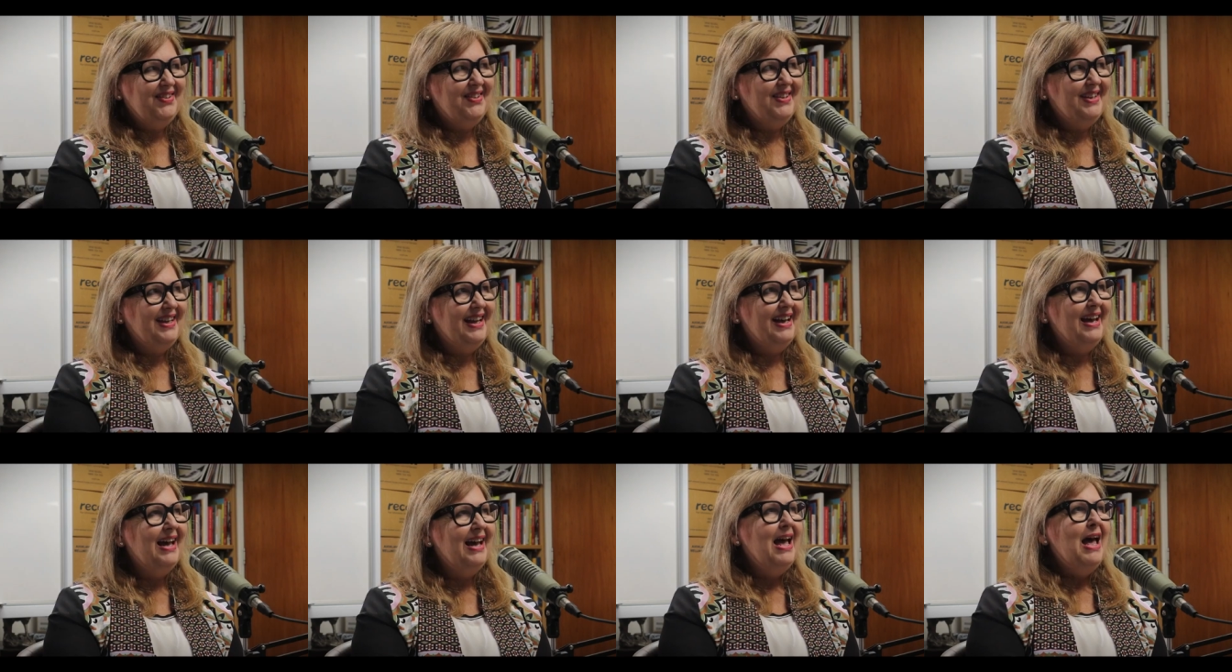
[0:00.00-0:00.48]

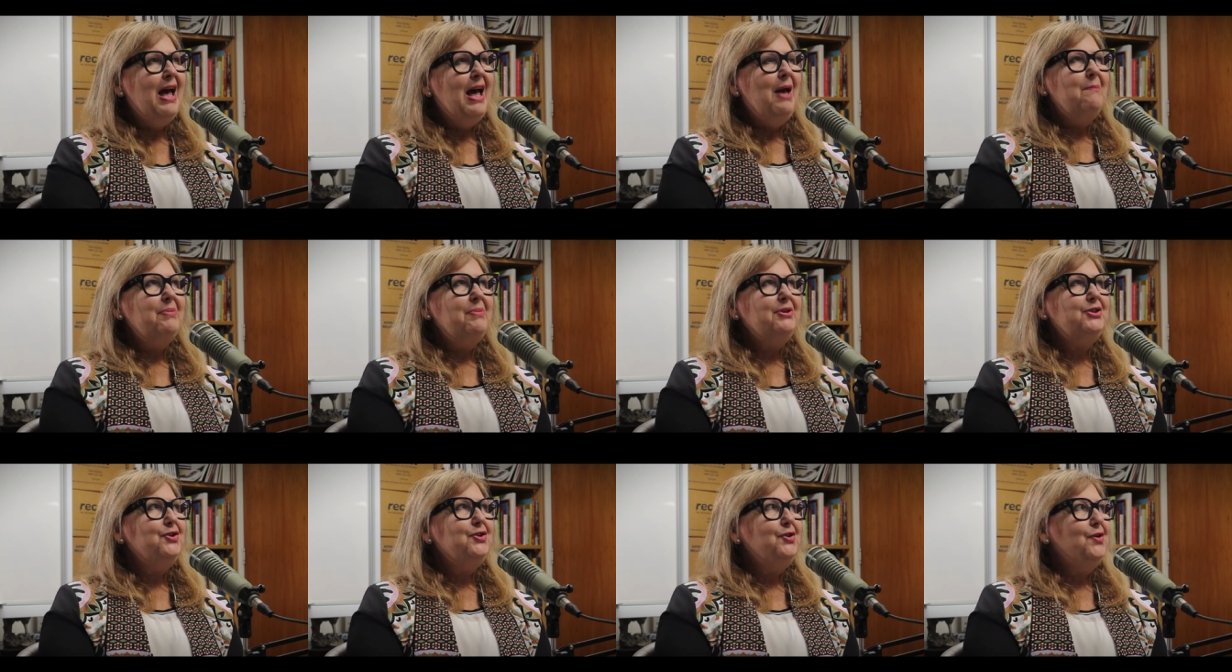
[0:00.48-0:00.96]
yeah,
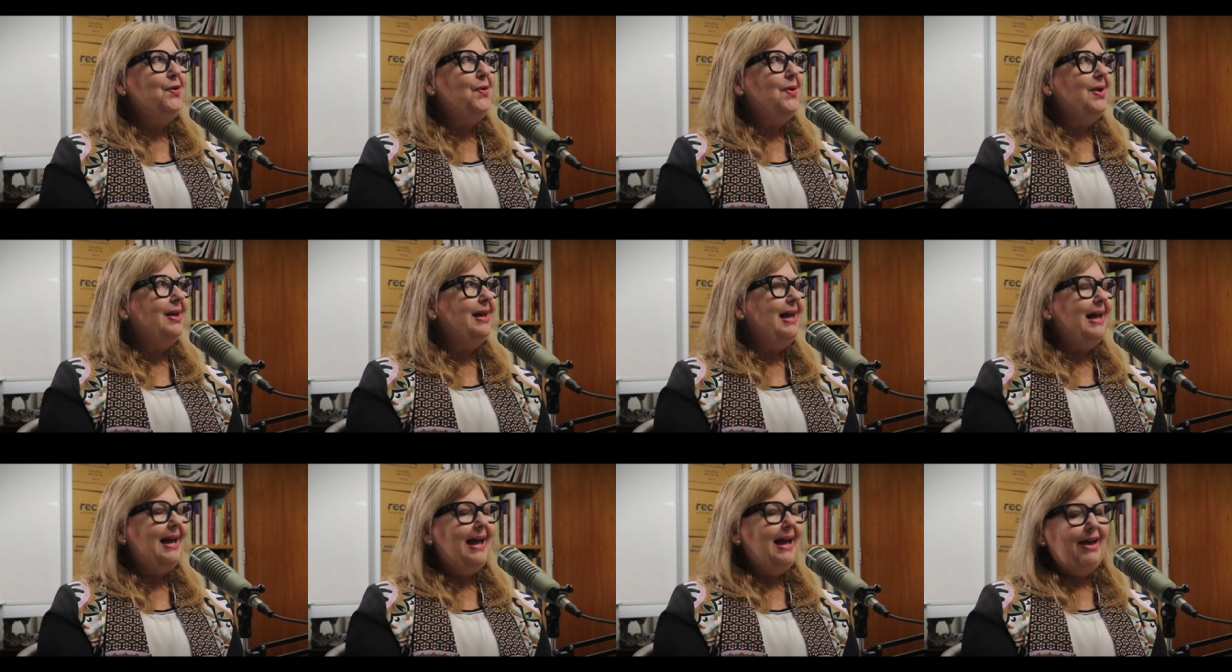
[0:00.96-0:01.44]
but you know,
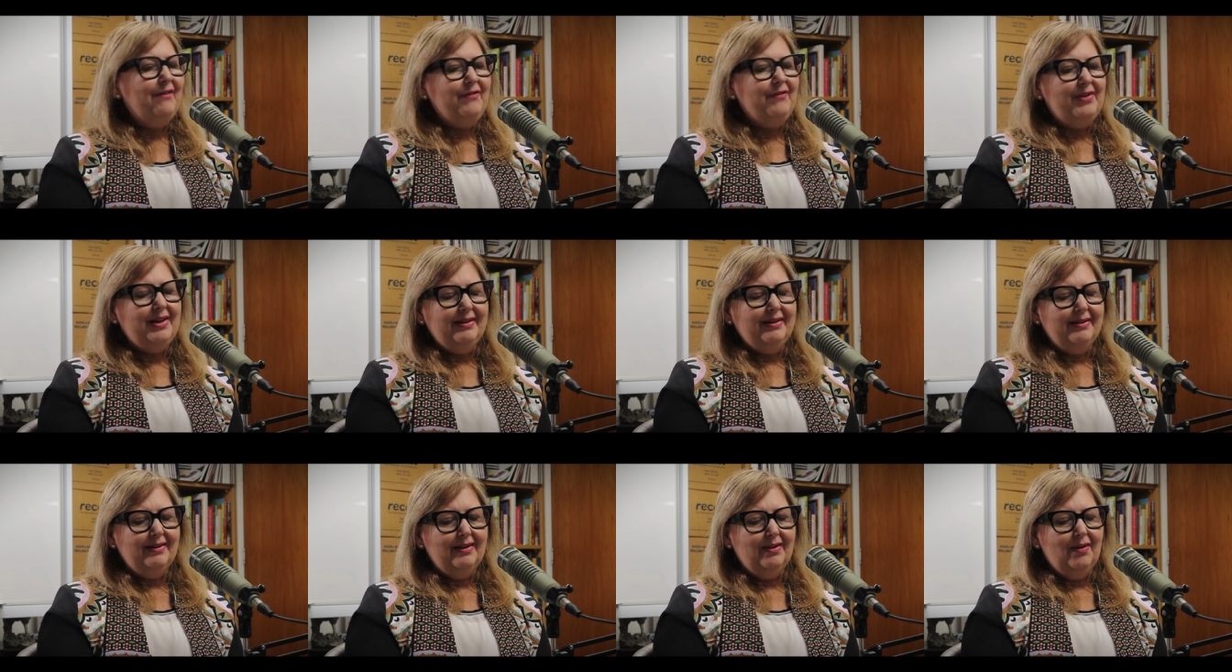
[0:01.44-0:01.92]

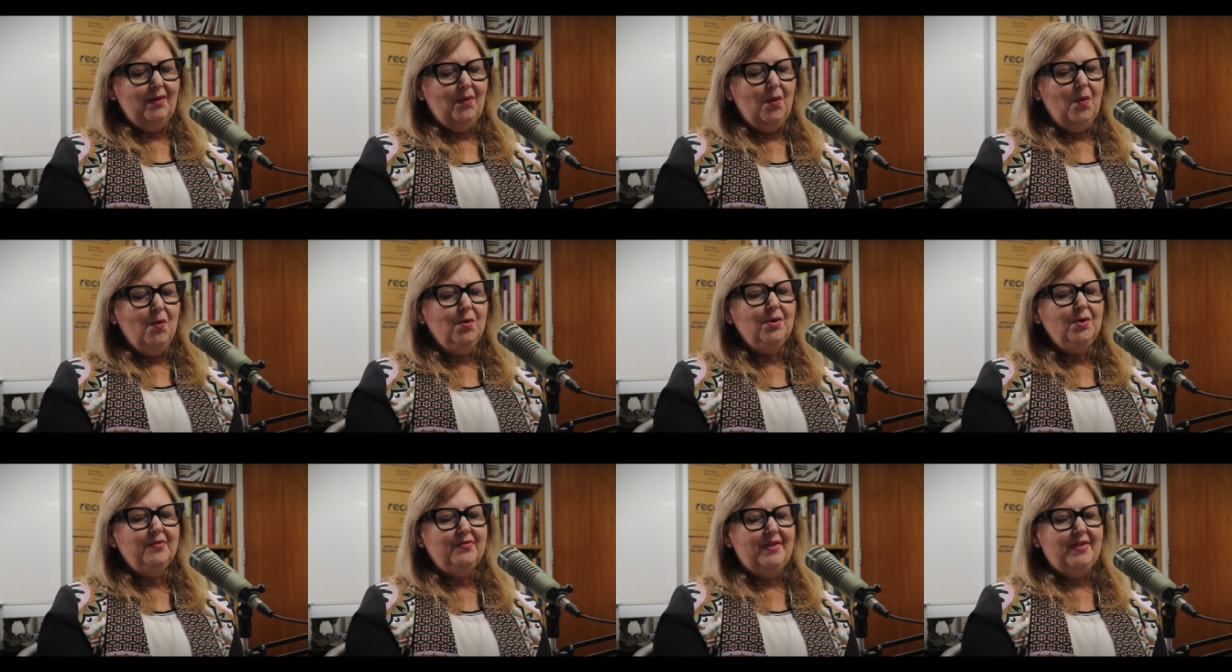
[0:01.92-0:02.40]
having
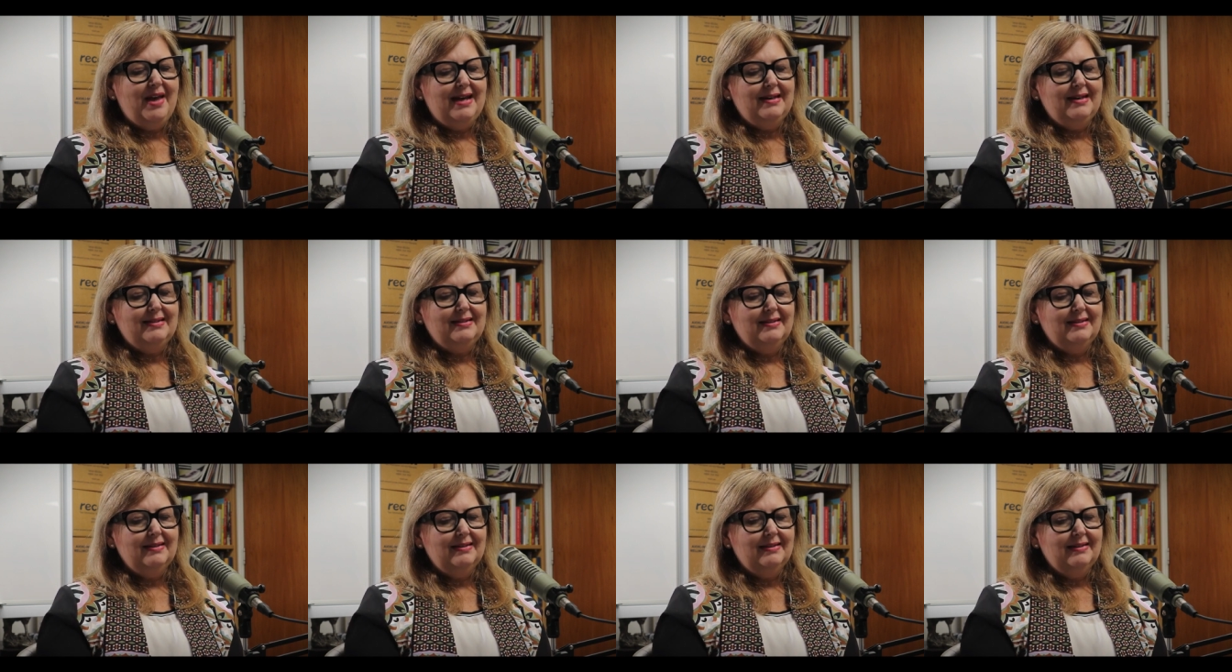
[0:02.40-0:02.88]
all of
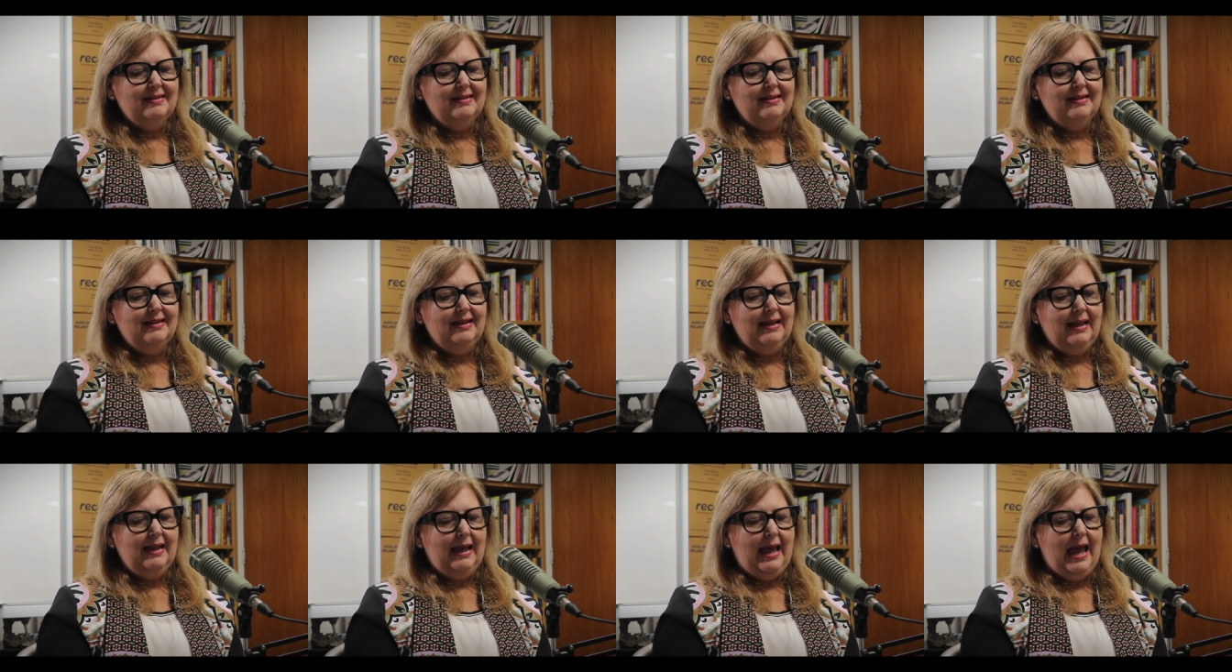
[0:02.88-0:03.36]
that
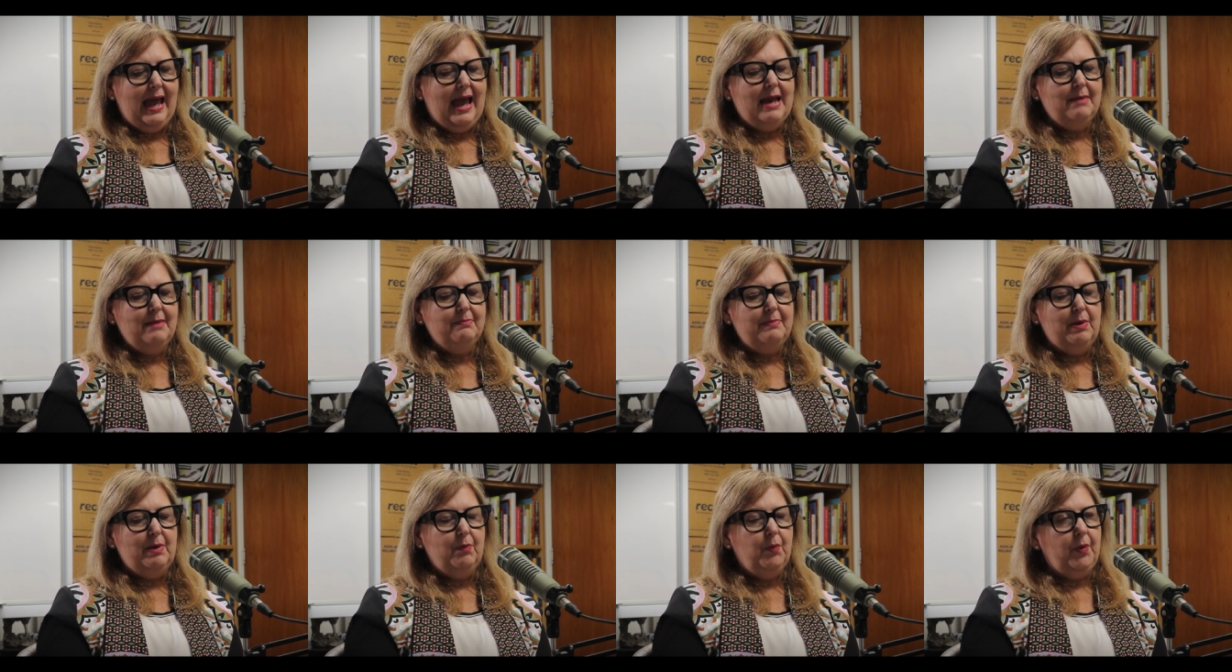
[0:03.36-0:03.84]

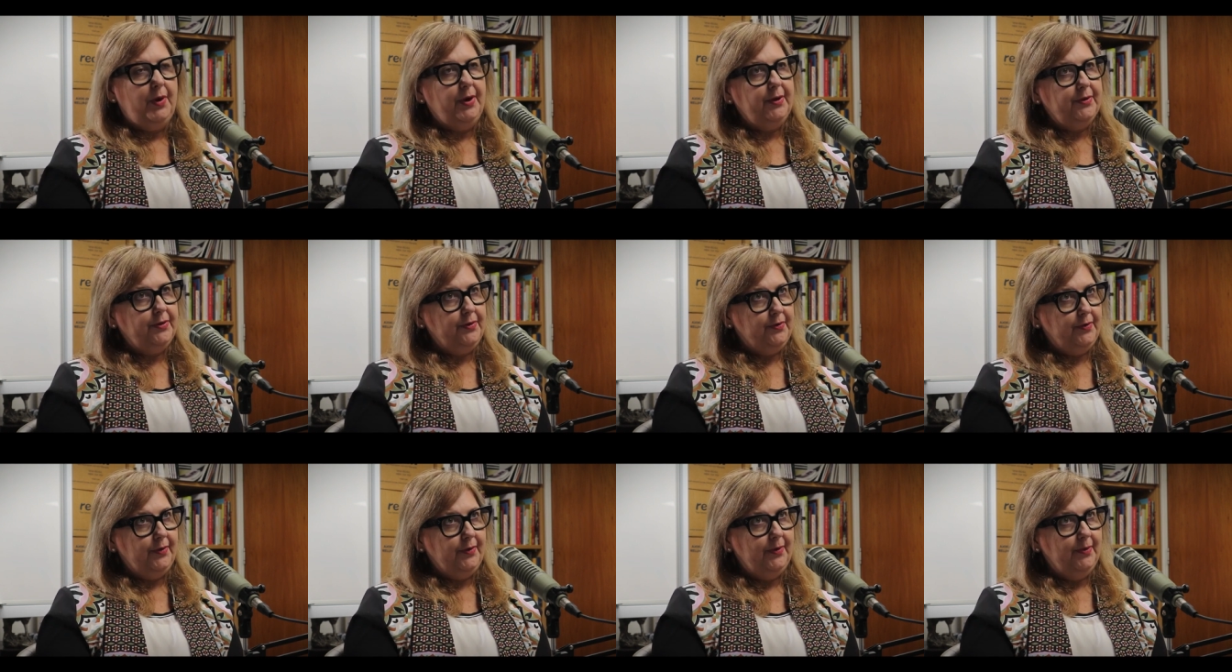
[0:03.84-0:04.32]
can be
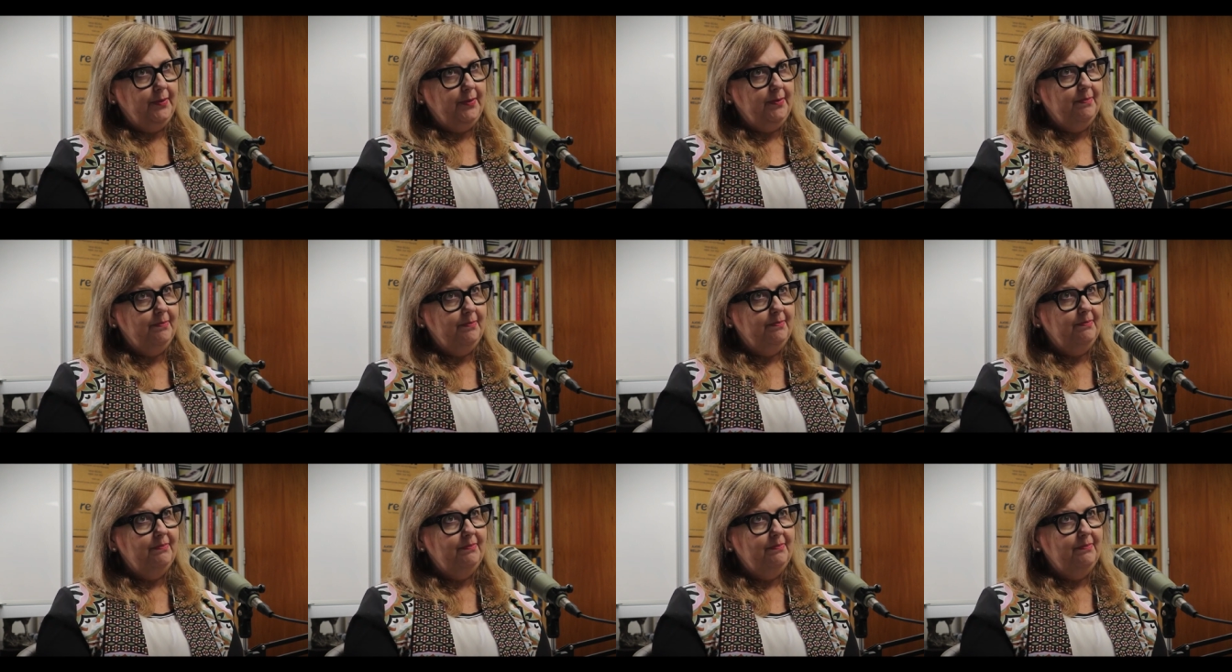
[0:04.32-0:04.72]
worked through,